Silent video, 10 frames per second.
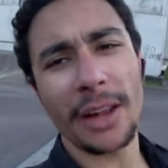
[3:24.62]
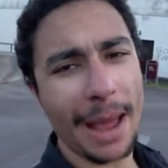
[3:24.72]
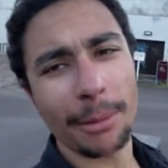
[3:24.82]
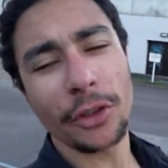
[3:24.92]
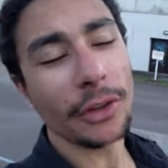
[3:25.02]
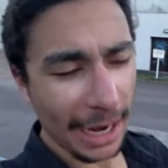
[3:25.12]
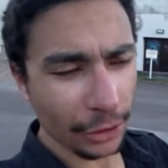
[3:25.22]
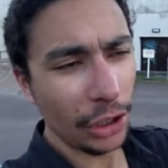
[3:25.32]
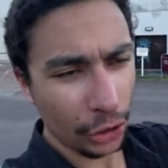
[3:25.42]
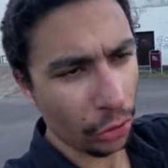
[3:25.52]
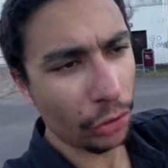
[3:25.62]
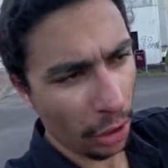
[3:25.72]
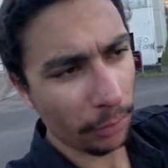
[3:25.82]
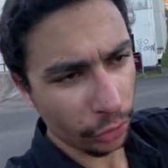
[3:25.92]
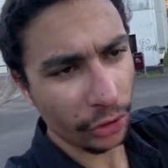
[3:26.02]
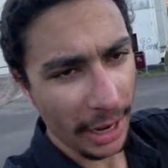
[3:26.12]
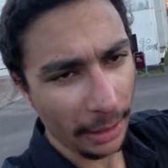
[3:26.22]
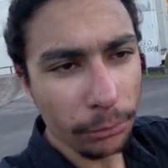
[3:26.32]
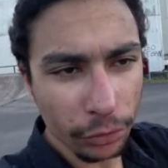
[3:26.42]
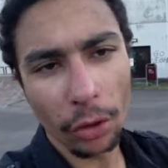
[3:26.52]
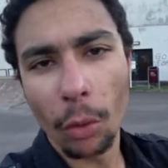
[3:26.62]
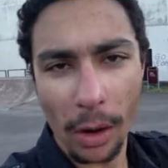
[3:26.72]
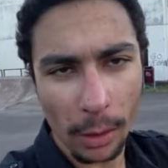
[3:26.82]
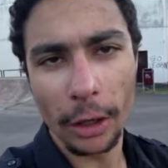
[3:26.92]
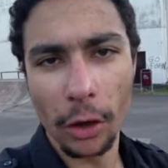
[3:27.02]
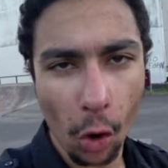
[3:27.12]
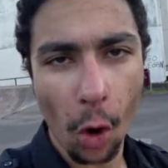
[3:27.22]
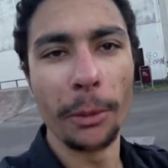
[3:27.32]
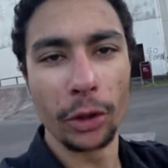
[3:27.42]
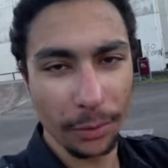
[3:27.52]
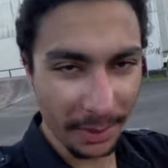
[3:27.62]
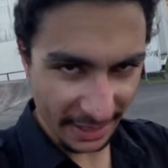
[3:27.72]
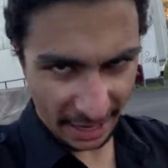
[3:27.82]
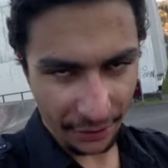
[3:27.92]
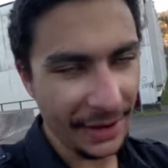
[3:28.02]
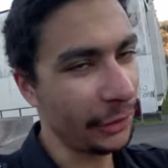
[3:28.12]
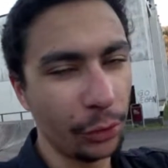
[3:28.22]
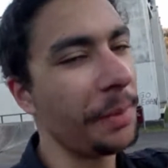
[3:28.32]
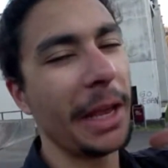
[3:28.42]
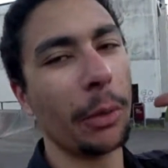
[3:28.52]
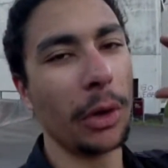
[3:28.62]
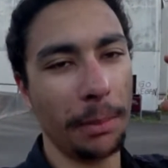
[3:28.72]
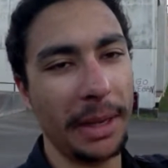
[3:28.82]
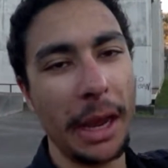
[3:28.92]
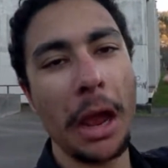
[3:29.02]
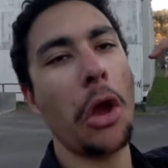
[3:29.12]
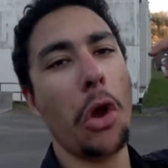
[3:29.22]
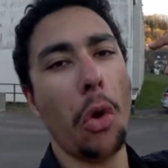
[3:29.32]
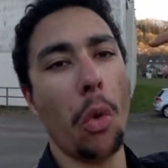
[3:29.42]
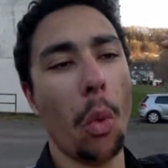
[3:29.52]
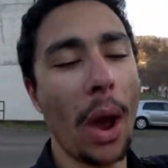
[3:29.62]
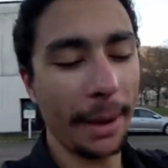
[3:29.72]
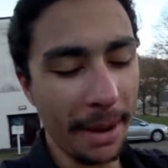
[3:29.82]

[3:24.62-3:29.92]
on Amazon actually should come today so when I go home should be there next trick tip will be way